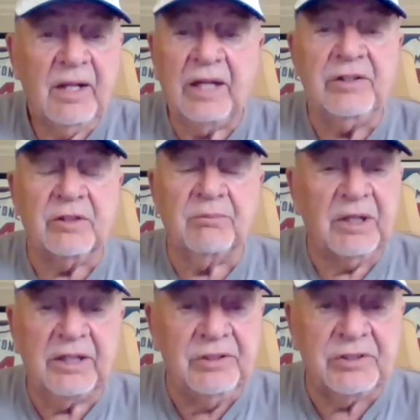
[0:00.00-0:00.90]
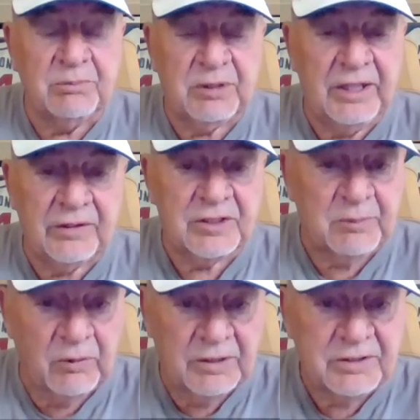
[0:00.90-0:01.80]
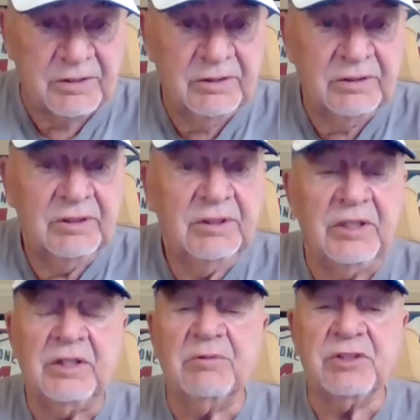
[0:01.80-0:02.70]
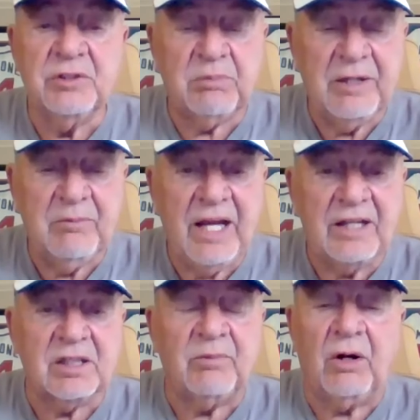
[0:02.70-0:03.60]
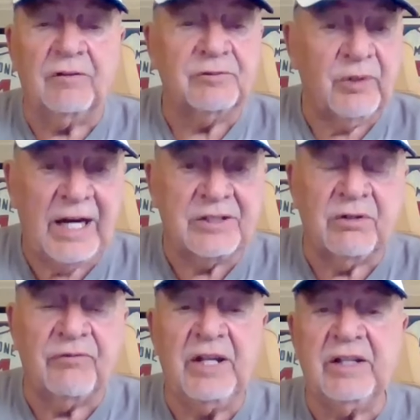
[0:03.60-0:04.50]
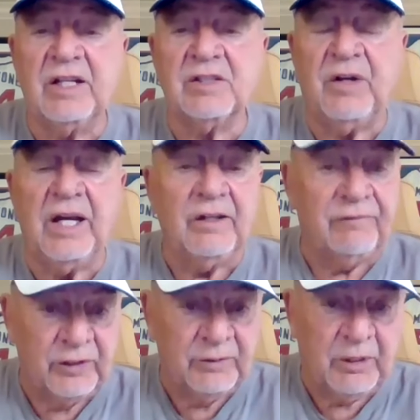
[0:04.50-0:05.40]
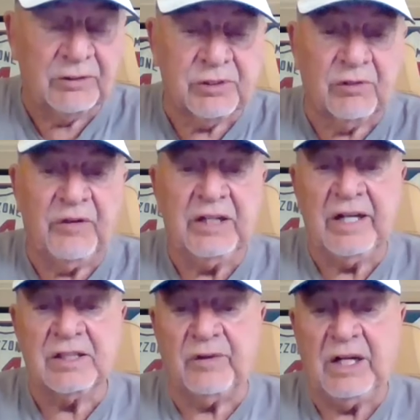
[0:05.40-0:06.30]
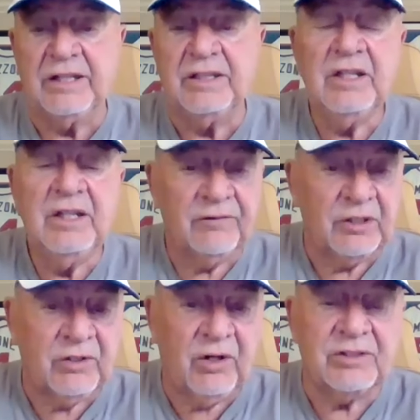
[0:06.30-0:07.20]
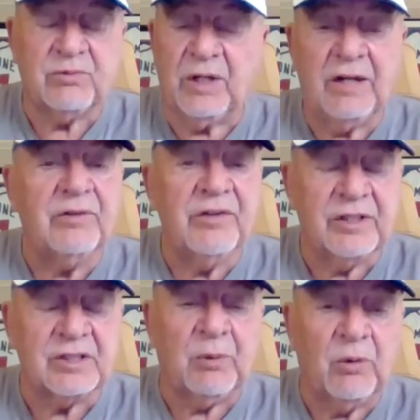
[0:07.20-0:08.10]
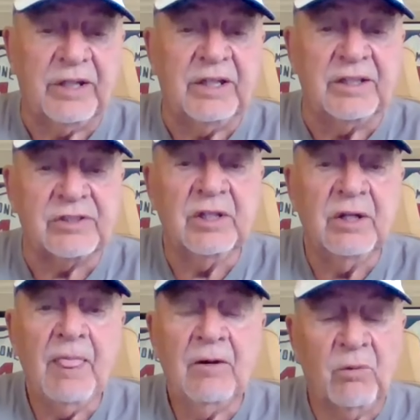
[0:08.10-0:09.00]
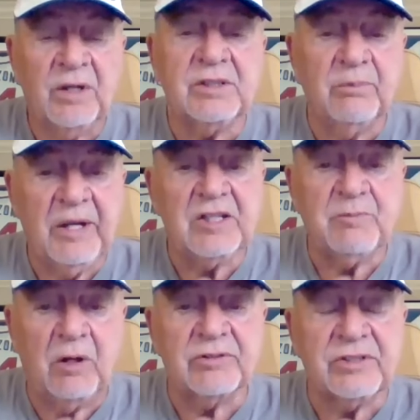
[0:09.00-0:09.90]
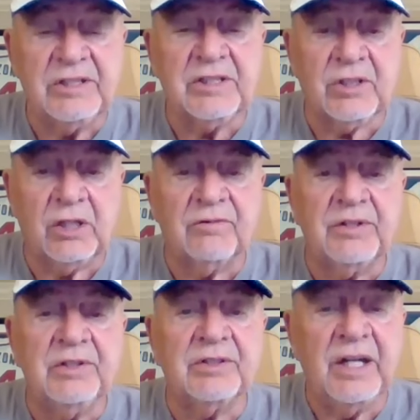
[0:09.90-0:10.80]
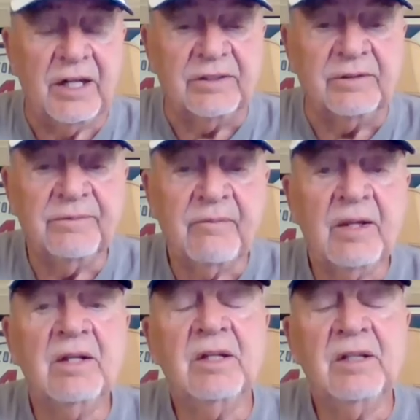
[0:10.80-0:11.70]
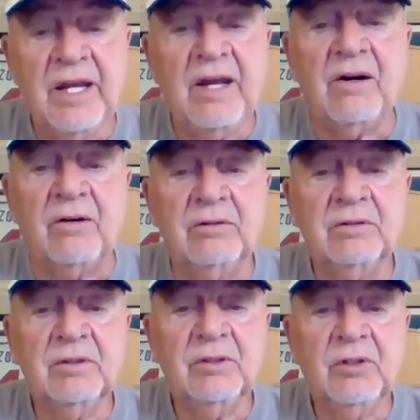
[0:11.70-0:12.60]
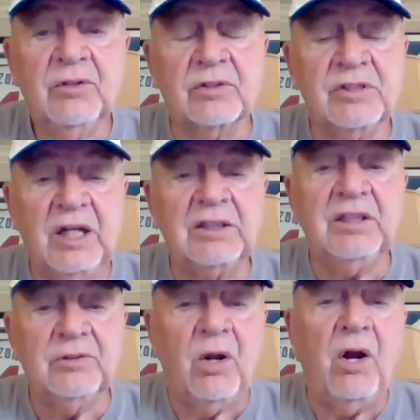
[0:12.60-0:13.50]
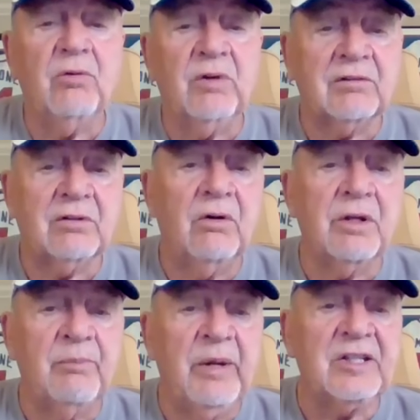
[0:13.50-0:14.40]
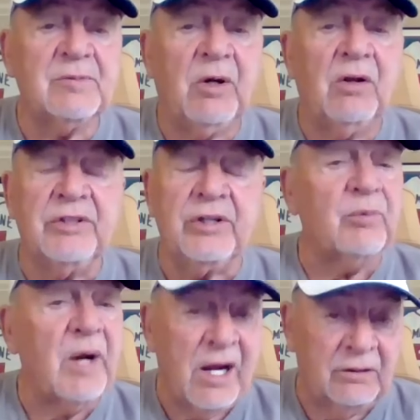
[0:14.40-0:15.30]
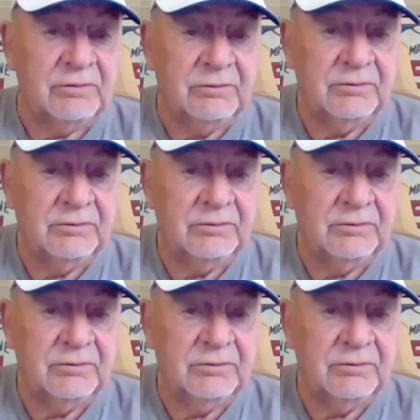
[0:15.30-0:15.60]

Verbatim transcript: and you can play. You should play other sports. You can play basketball. If track's your thing, that's fine. If football's your thing, that's fine. Lacrosse, whatever the sport is, once the baseball season's over, you're done. Now, there's nothing wrong with throwing a baseball year round,